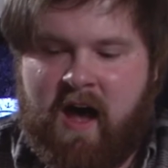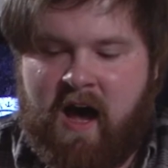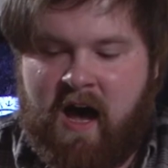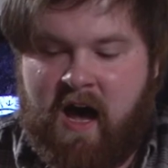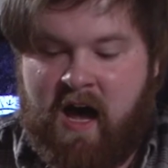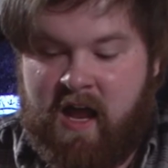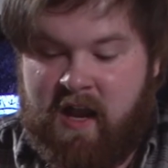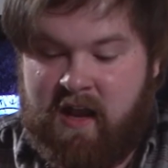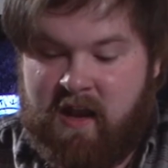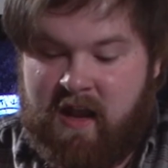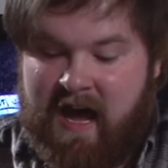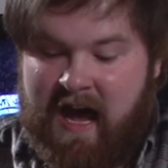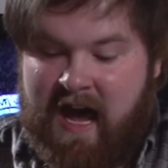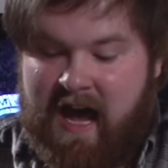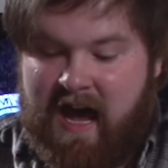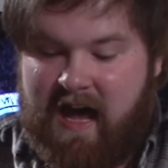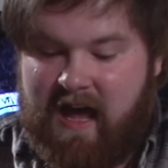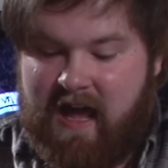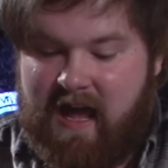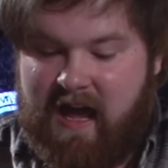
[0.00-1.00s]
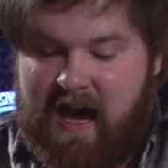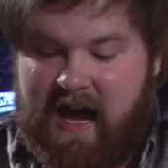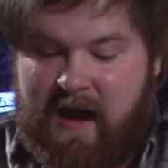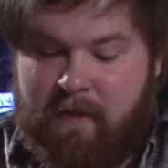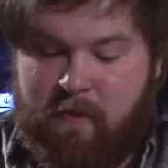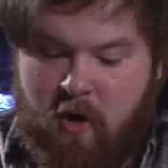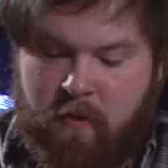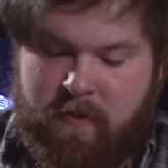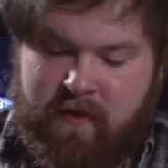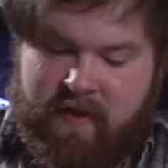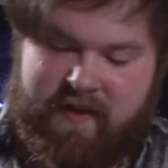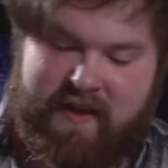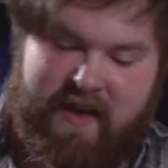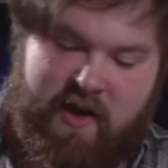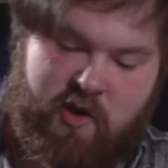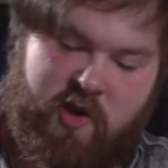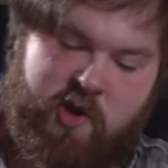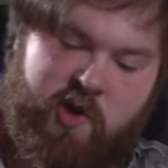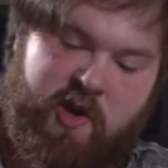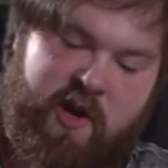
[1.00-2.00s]
And I'm hoping this
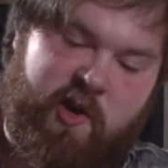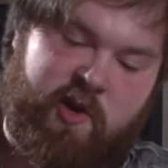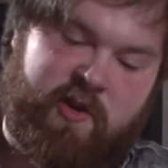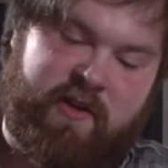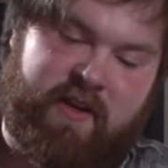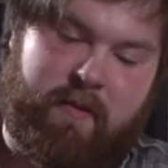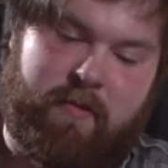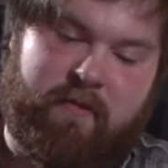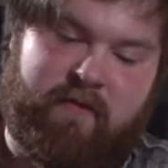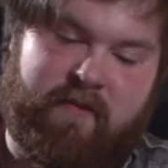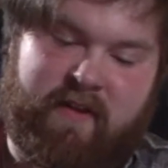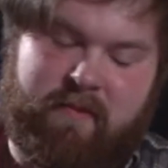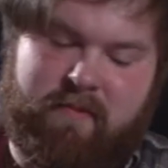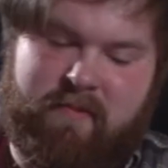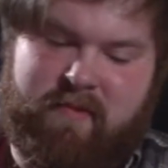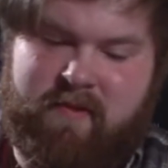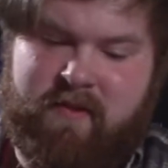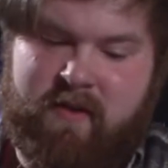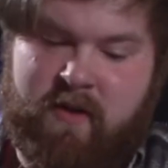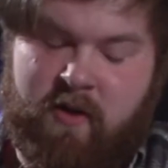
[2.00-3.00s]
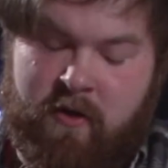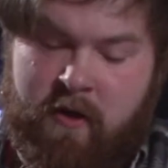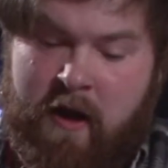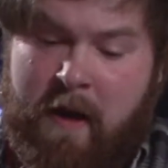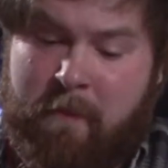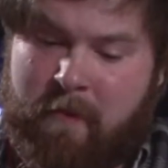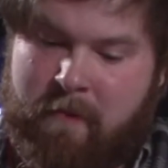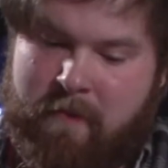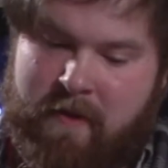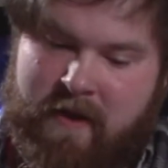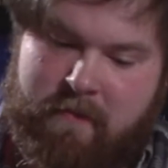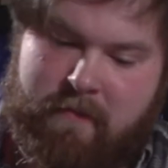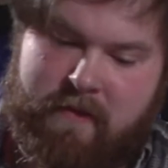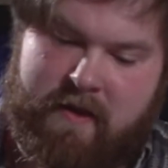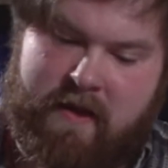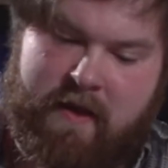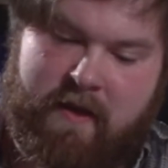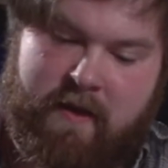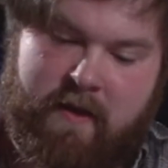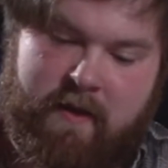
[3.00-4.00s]
actually changes it up a bit,
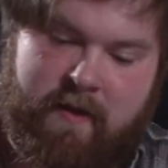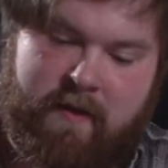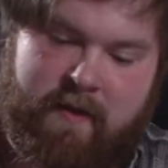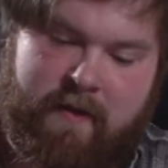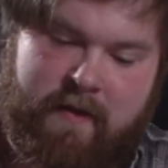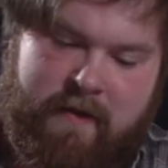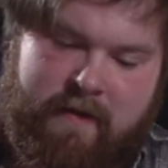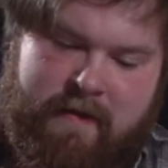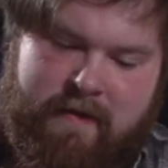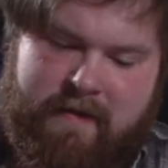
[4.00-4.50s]
because